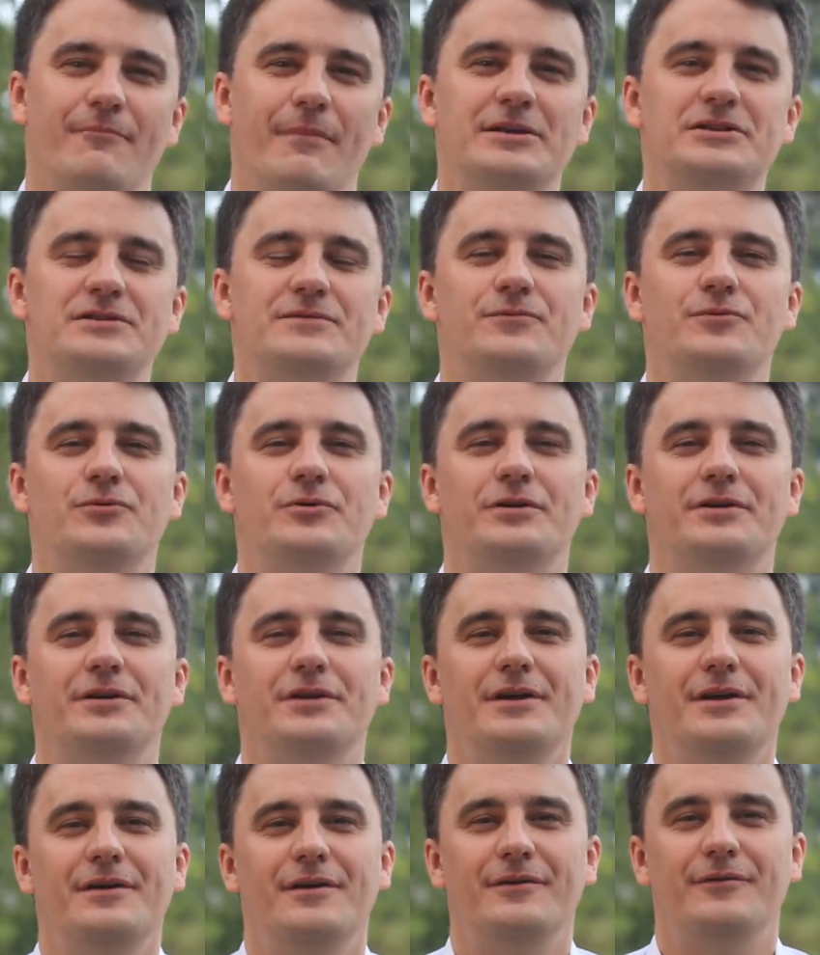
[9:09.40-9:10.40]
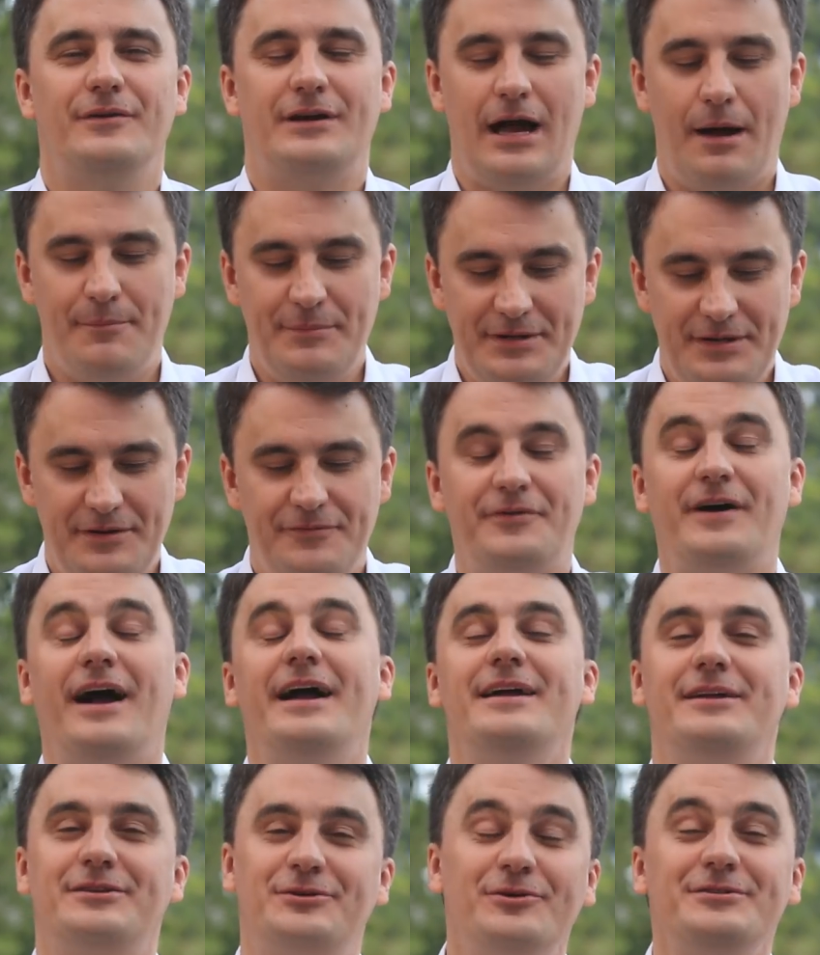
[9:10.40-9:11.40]
Menschen kamen in die
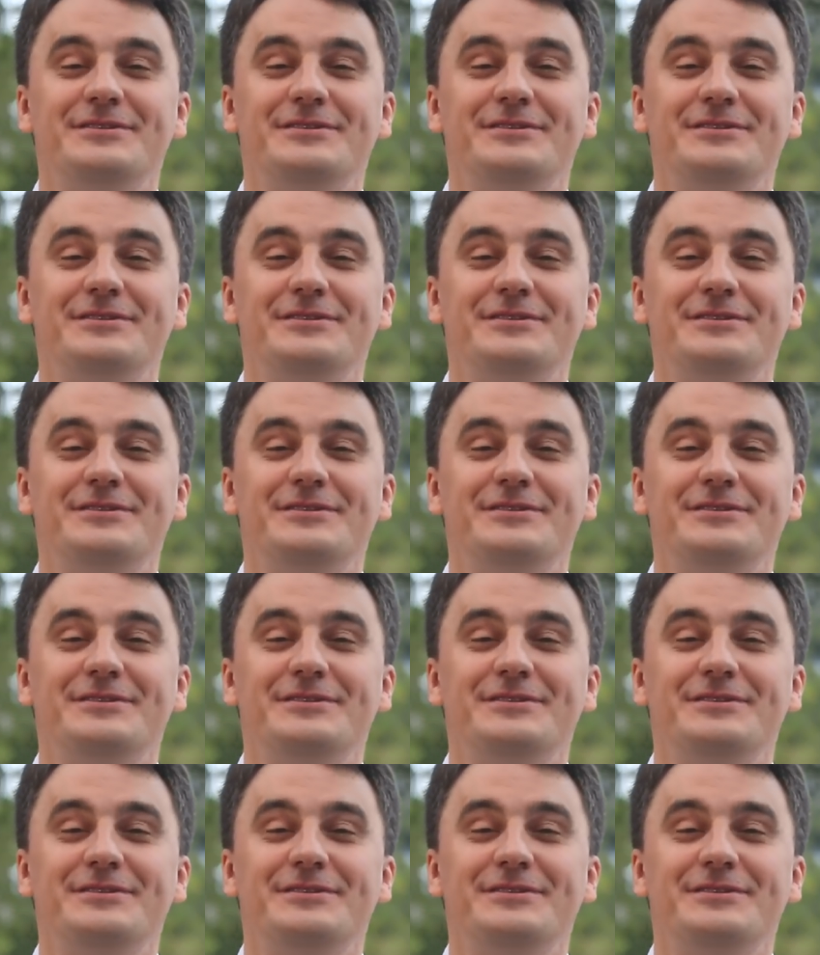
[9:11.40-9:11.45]
Freiheit